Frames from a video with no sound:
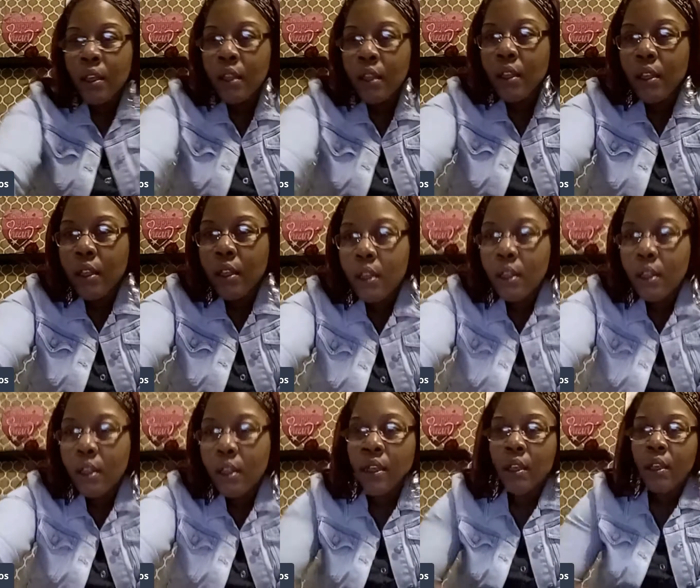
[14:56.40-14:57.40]
And
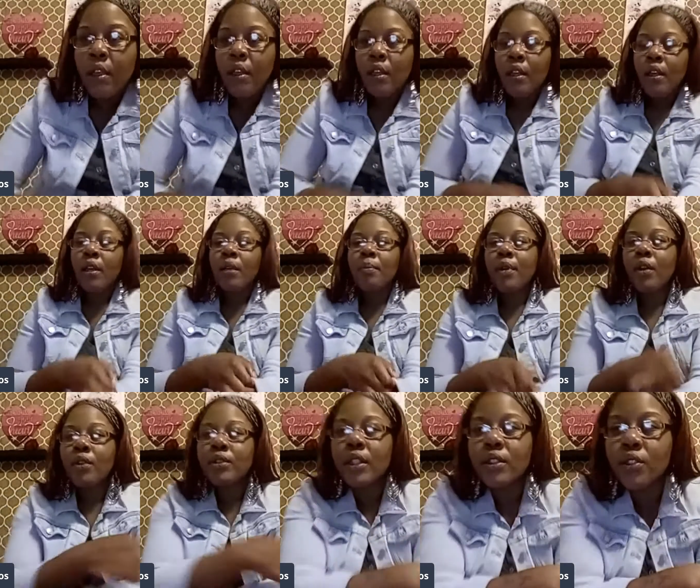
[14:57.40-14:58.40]
says, do you
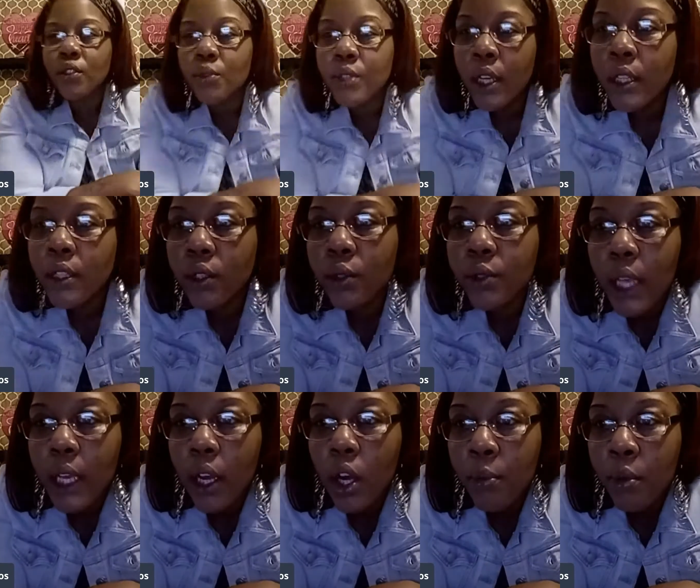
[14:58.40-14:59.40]
take herbal
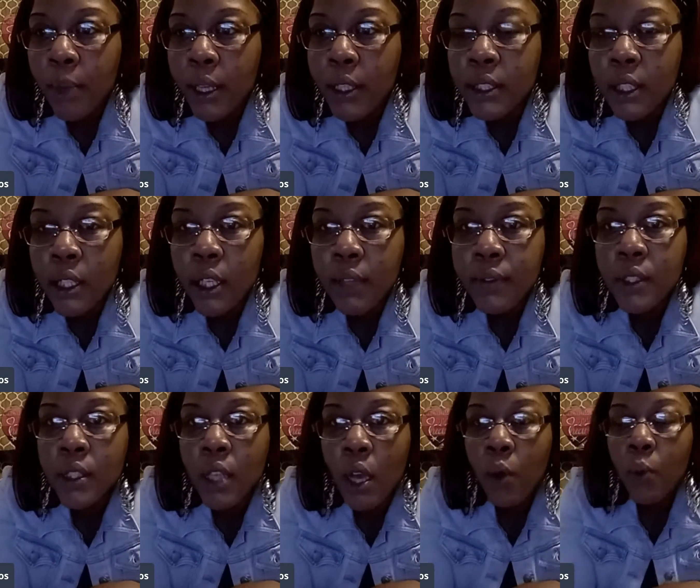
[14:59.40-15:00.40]
medicine? If
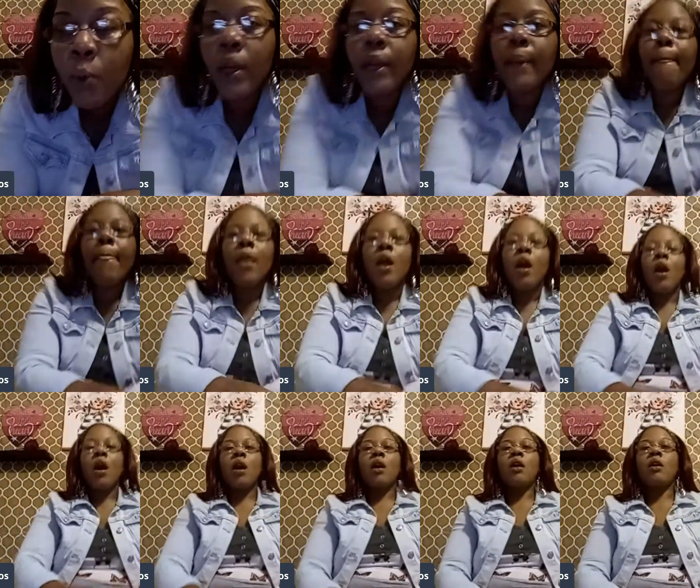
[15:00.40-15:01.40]
so, what?
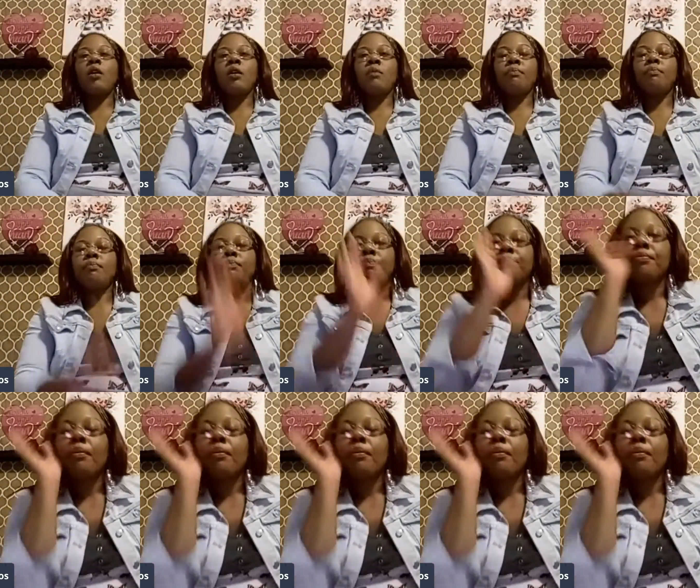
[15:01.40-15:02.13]
Um,